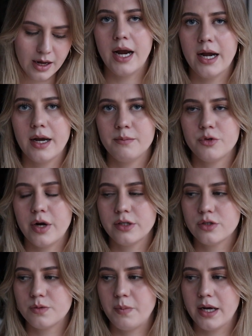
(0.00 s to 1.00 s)
and I'm trying
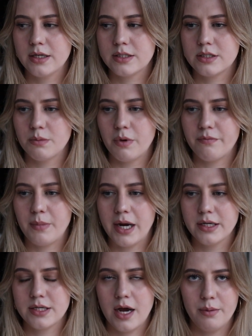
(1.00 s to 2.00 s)
to spend some of my
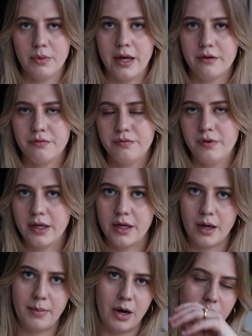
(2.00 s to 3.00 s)
time like
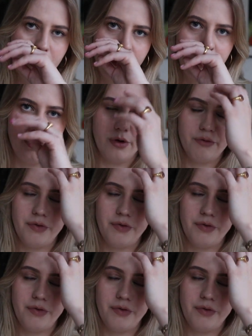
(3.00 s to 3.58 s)
thinking about other